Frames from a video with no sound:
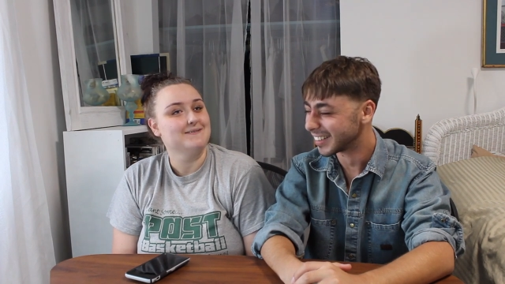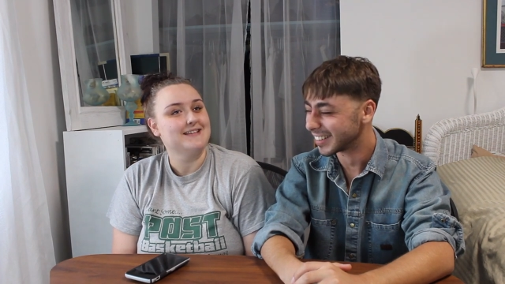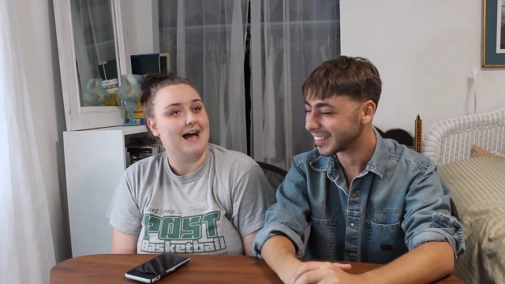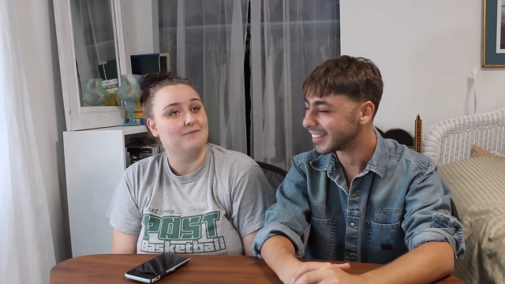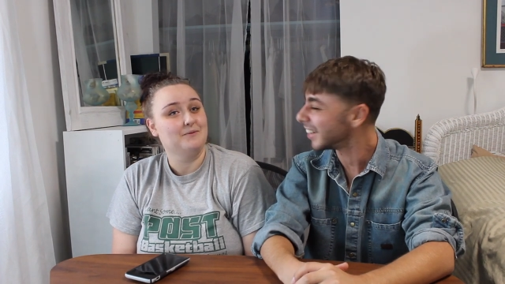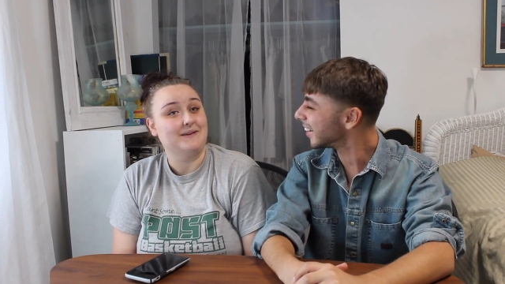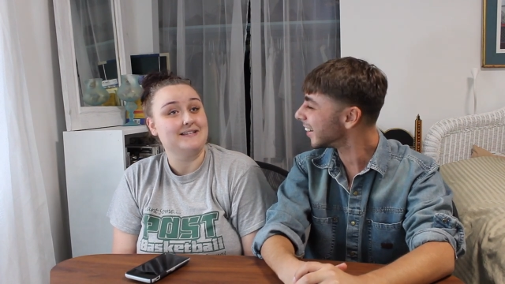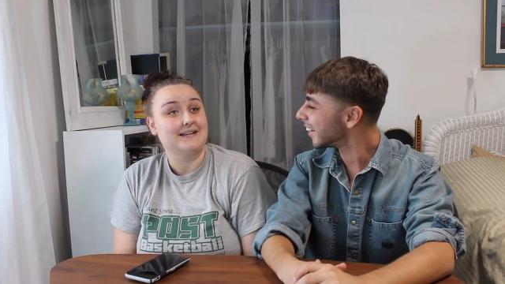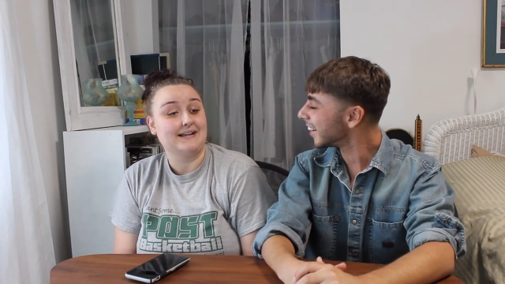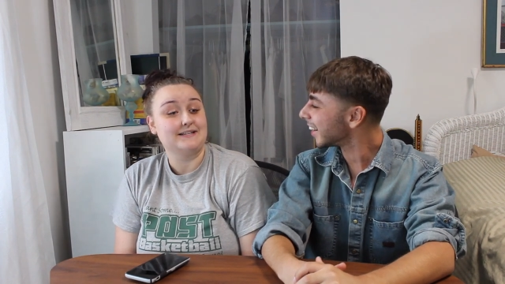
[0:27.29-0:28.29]
Speaker 1: into Applebee's and
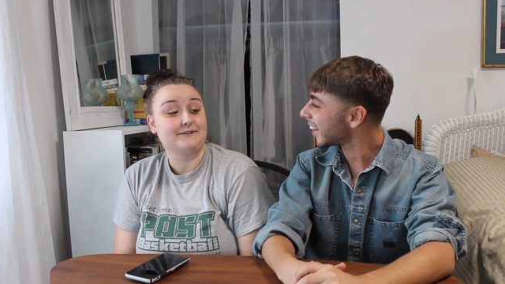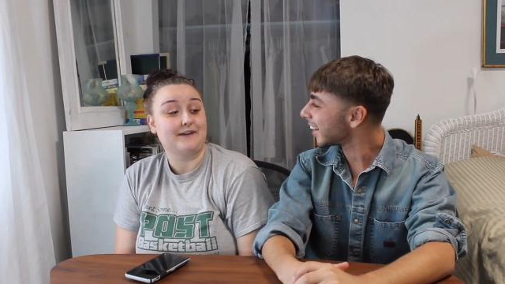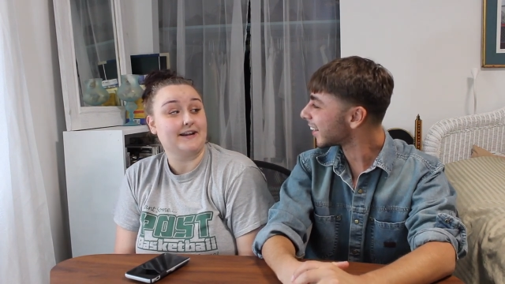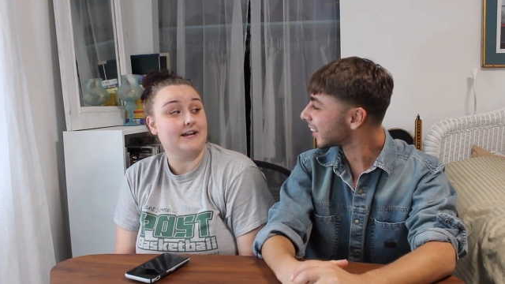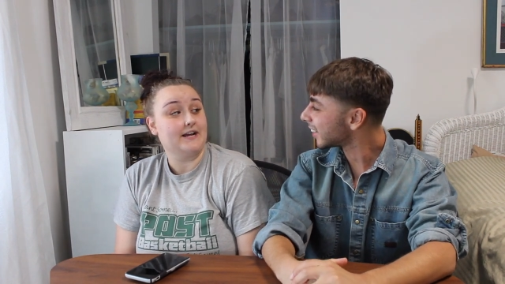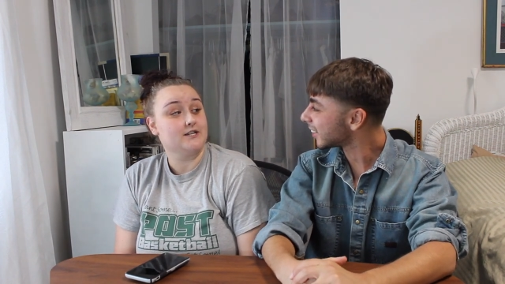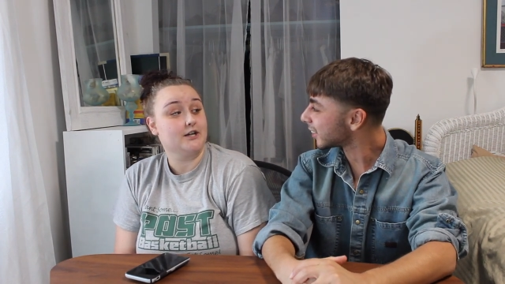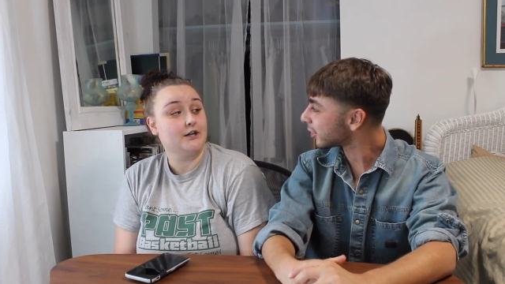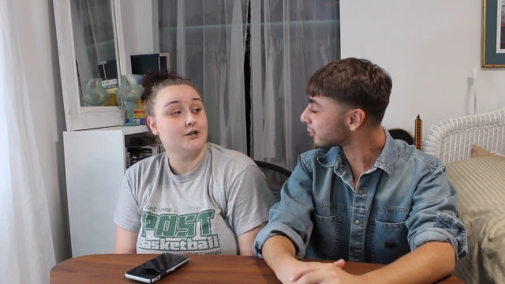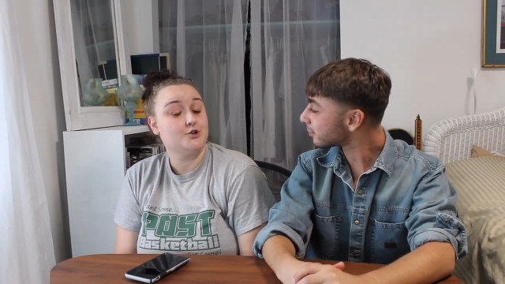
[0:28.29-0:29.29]
I didn't recognize
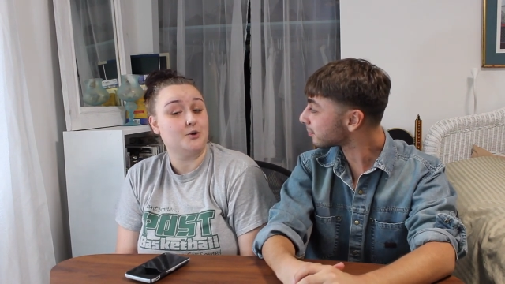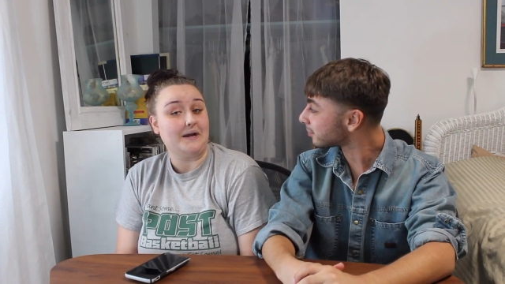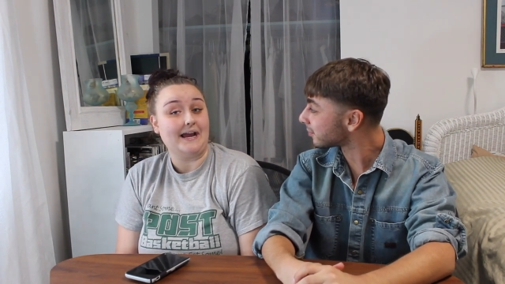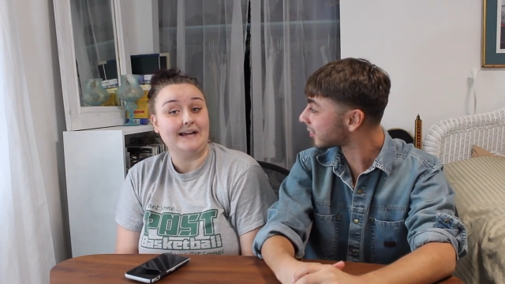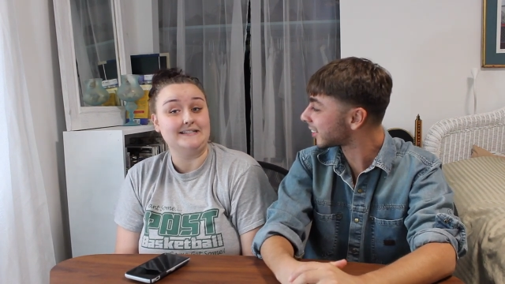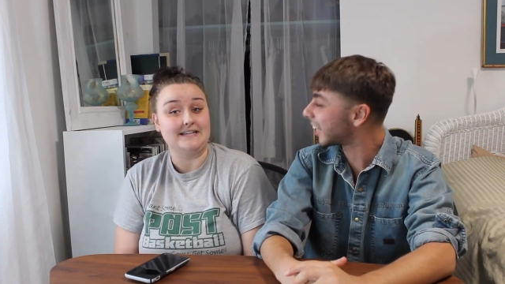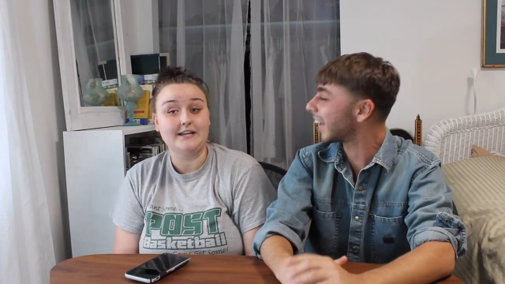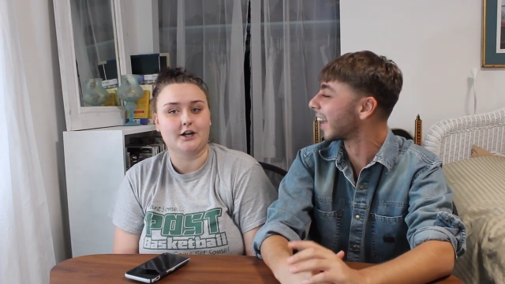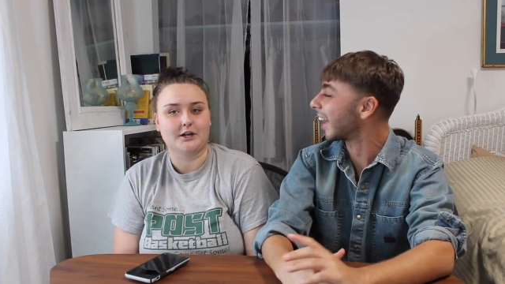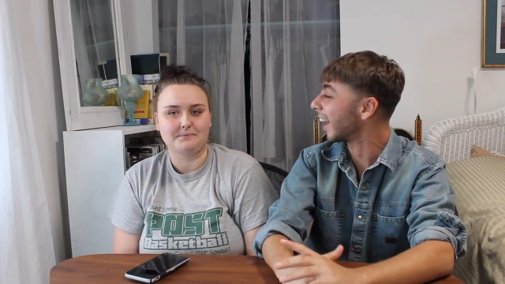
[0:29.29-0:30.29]
her, so I ID'd
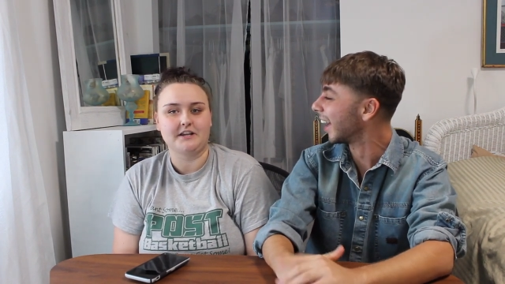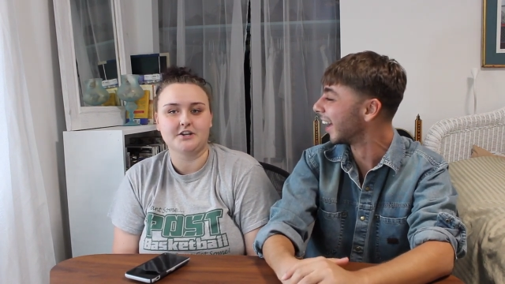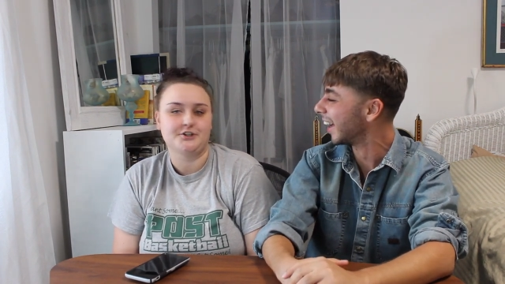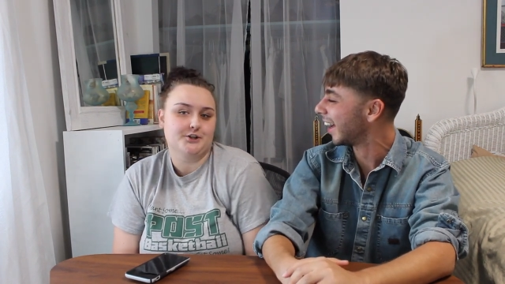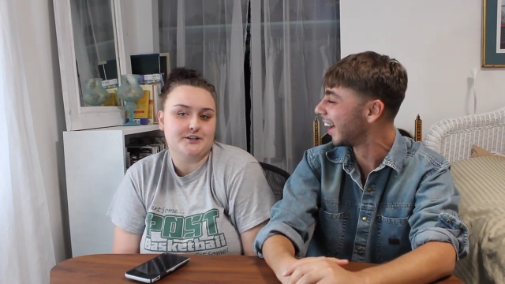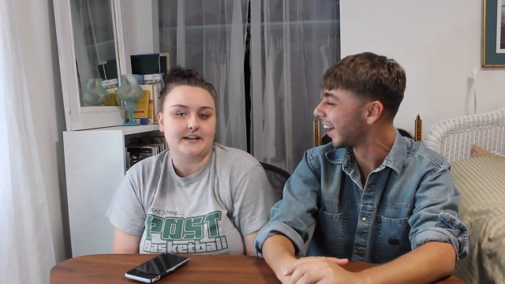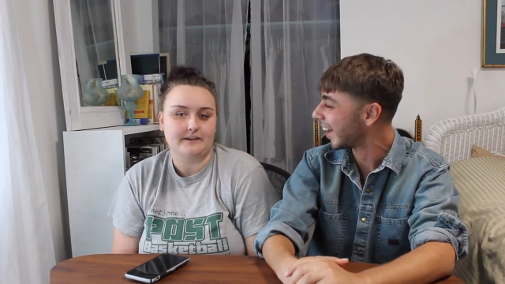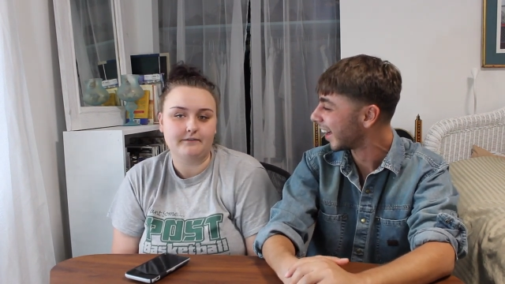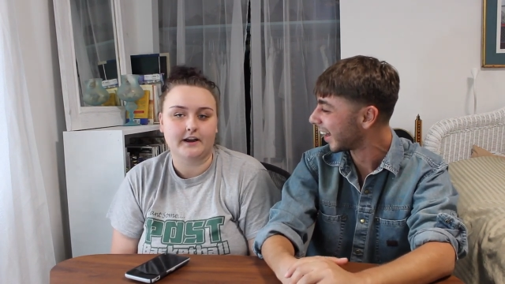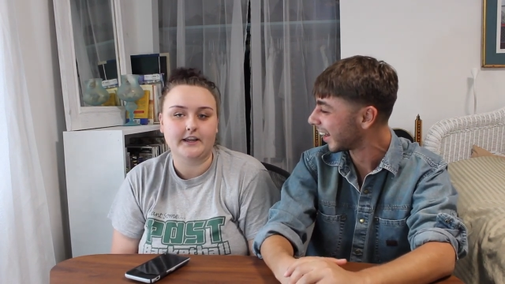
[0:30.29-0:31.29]
her because she looks like a
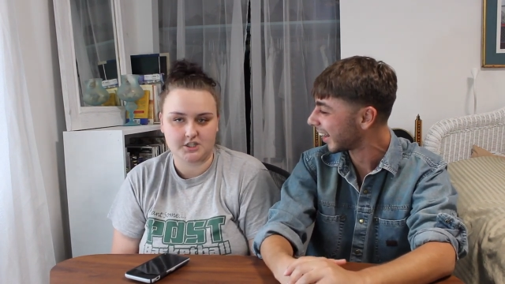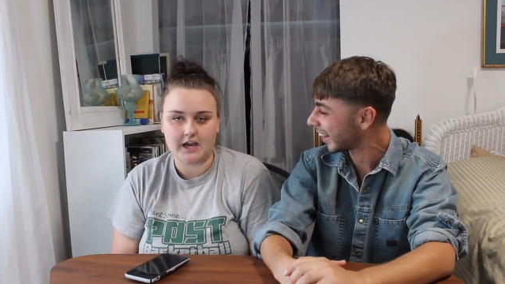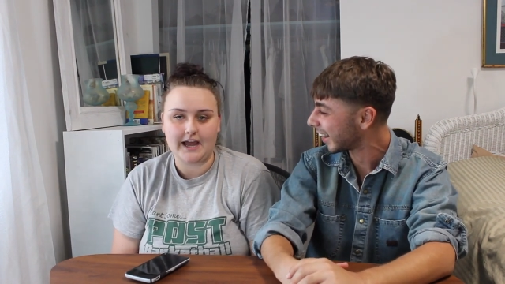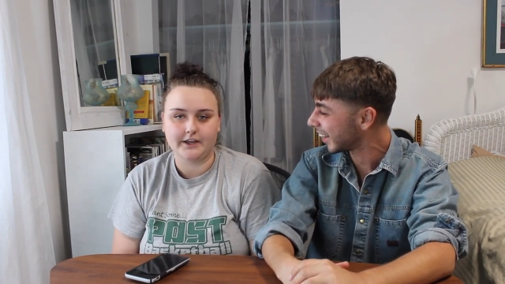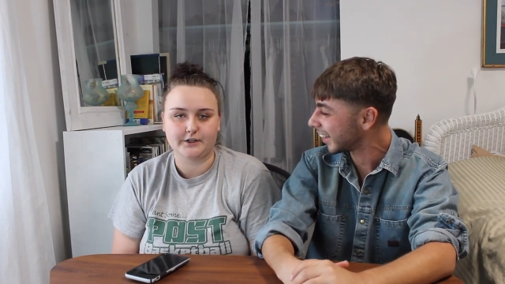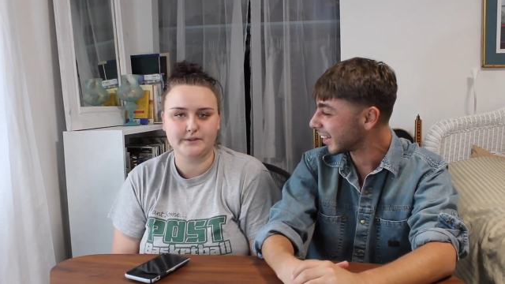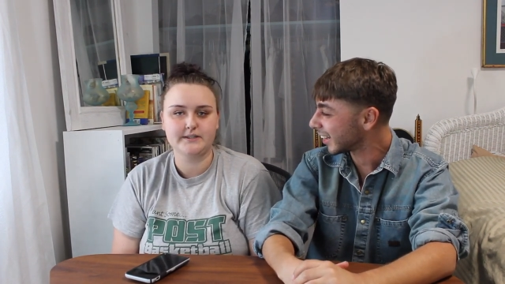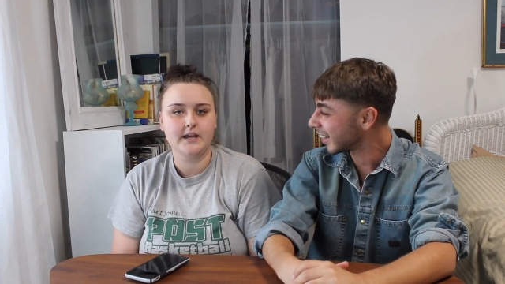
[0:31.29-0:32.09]
child.